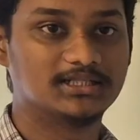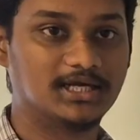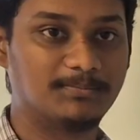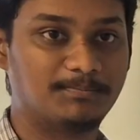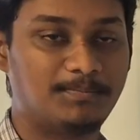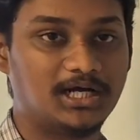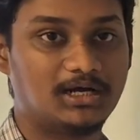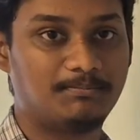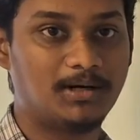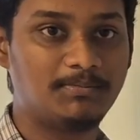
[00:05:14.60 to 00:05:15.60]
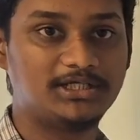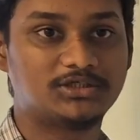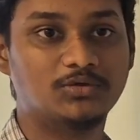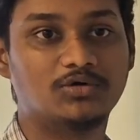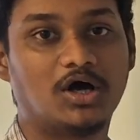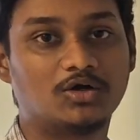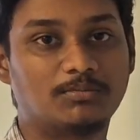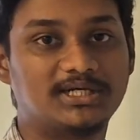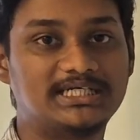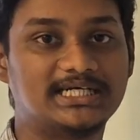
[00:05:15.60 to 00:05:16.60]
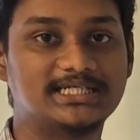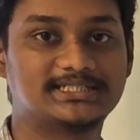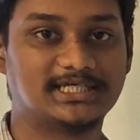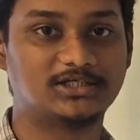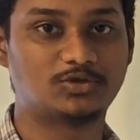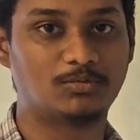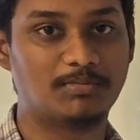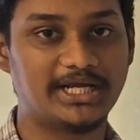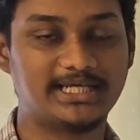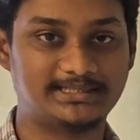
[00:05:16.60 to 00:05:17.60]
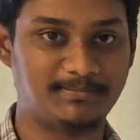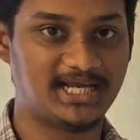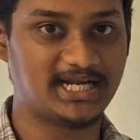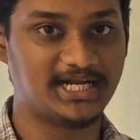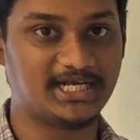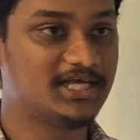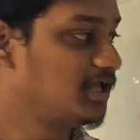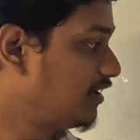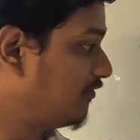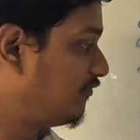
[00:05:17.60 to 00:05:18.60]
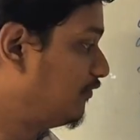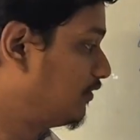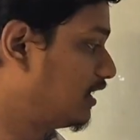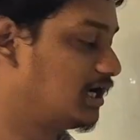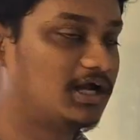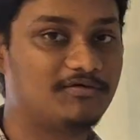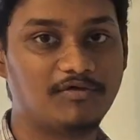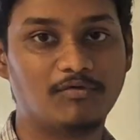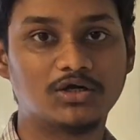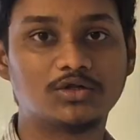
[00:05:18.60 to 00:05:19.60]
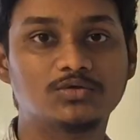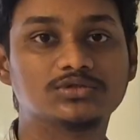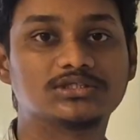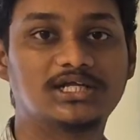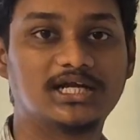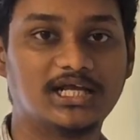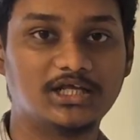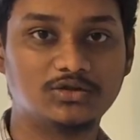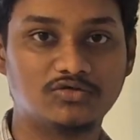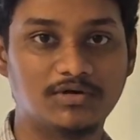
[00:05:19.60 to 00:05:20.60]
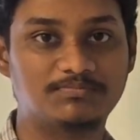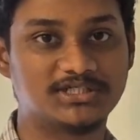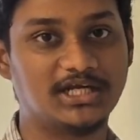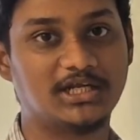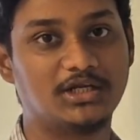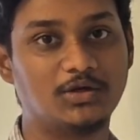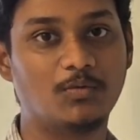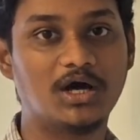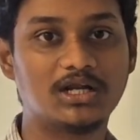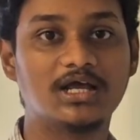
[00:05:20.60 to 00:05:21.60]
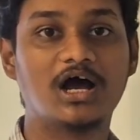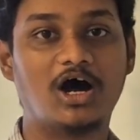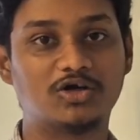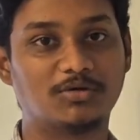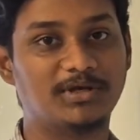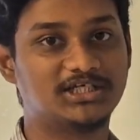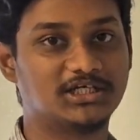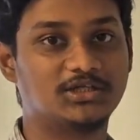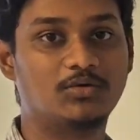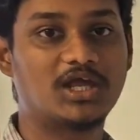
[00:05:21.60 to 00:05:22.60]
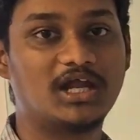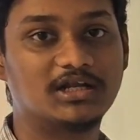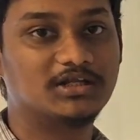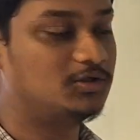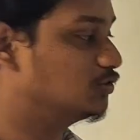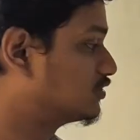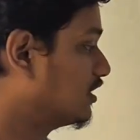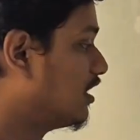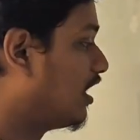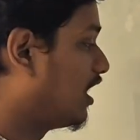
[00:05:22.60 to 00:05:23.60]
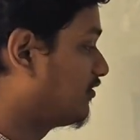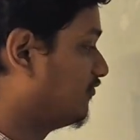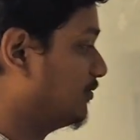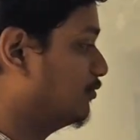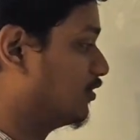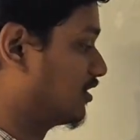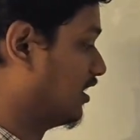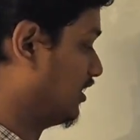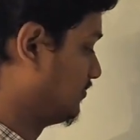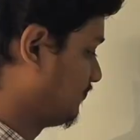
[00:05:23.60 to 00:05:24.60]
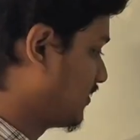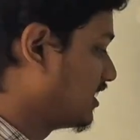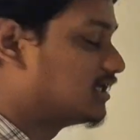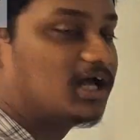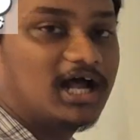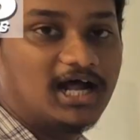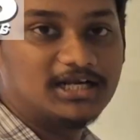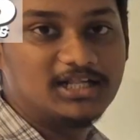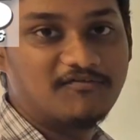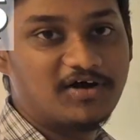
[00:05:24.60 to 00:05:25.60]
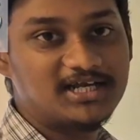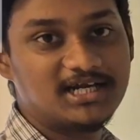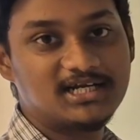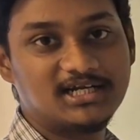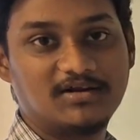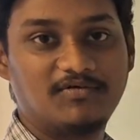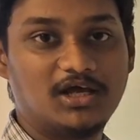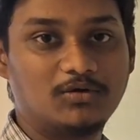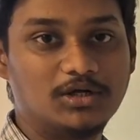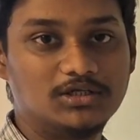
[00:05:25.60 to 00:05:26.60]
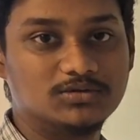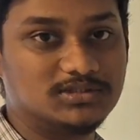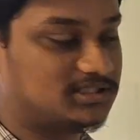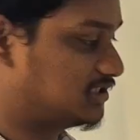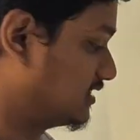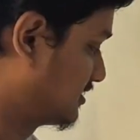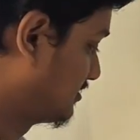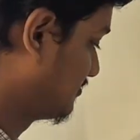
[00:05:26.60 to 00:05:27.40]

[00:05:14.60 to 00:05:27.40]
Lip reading: the published news automatically sent to my mail ID. If you want to use the Hindu website in your automation, you can use on webhooker. And the final tier we are going to see is